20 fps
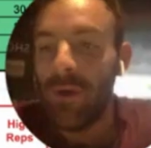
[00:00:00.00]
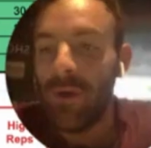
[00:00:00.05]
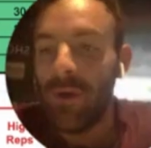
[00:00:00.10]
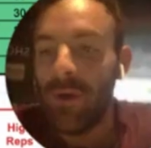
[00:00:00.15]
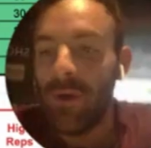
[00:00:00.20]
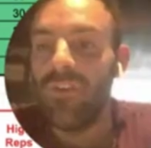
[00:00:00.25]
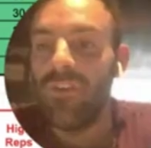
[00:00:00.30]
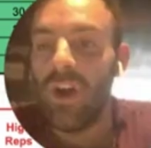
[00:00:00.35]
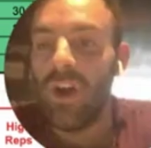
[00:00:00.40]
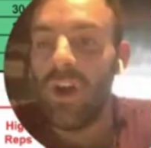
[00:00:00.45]

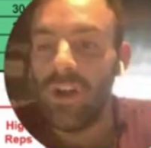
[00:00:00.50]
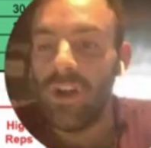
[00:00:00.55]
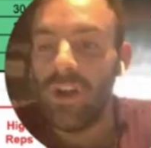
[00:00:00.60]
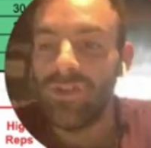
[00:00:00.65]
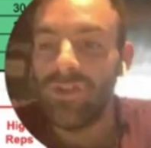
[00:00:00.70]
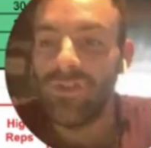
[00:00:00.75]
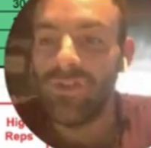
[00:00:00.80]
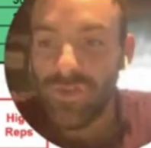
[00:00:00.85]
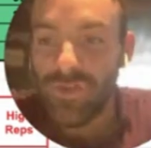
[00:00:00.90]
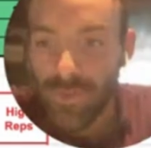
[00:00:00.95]
press of
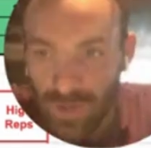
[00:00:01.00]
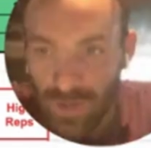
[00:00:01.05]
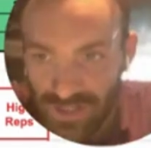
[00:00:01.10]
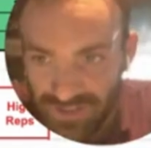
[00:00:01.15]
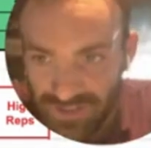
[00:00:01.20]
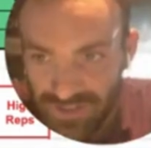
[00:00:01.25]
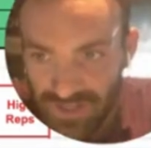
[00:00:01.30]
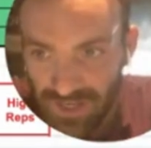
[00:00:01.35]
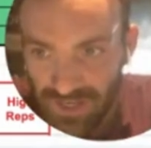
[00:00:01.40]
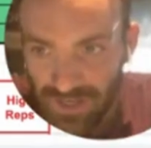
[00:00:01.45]

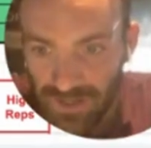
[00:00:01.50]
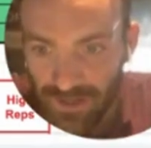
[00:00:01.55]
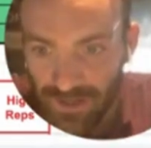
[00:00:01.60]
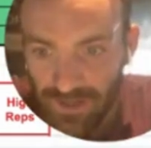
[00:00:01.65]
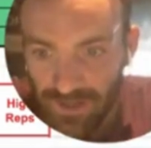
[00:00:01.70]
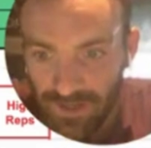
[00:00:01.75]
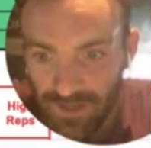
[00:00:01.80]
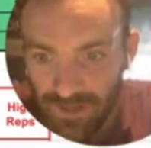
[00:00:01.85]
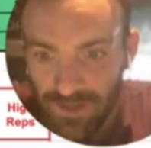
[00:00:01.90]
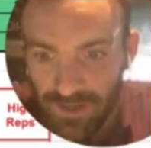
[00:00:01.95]
120.
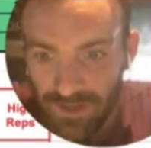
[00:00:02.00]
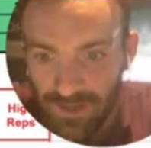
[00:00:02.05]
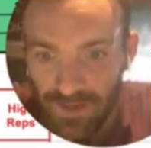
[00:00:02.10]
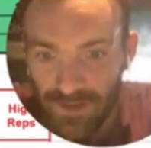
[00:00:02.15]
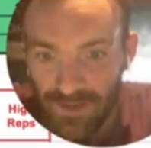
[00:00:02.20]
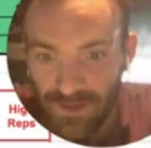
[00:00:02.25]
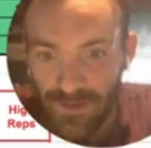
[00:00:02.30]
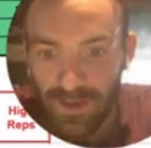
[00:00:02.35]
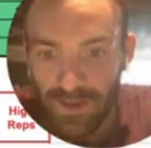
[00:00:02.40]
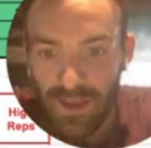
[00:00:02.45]

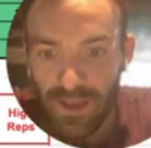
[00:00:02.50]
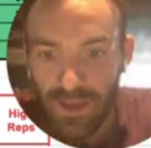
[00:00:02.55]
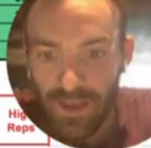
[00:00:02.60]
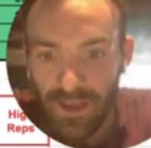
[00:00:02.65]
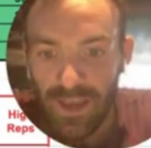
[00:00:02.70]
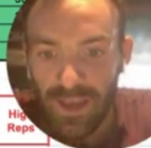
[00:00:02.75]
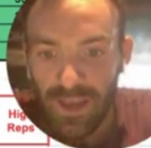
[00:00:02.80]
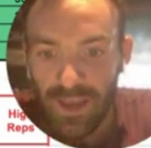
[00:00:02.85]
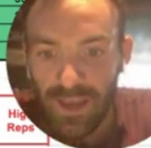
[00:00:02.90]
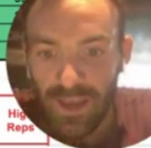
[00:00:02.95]

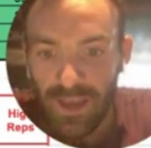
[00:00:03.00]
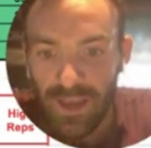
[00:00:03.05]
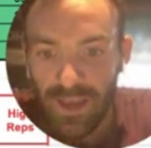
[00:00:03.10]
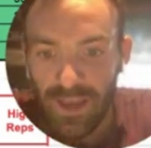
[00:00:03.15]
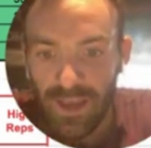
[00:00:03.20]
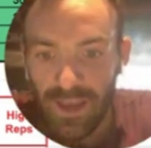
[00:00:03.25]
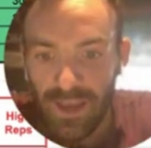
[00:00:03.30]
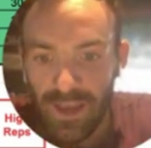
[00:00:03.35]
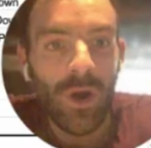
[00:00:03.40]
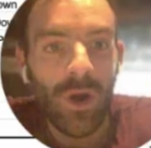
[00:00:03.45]
Okay, I've
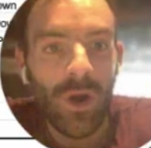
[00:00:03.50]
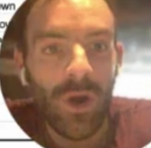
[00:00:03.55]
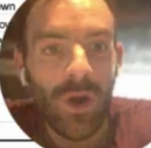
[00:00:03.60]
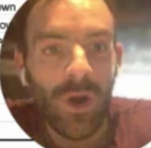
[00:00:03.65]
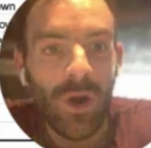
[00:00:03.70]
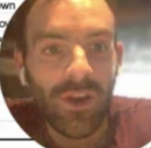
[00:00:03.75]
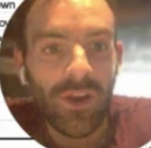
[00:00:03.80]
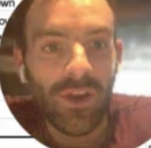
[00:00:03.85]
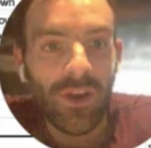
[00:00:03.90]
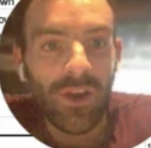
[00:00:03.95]
then
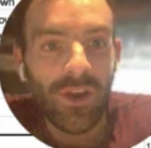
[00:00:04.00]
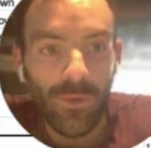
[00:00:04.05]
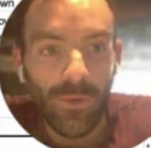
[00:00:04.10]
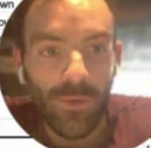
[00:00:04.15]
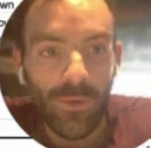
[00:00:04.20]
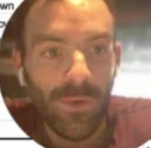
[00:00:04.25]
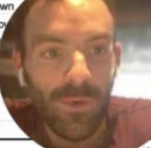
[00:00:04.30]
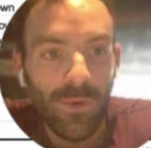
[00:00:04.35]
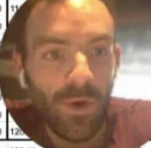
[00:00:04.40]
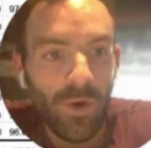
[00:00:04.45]
worked
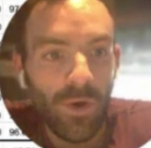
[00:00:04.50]
out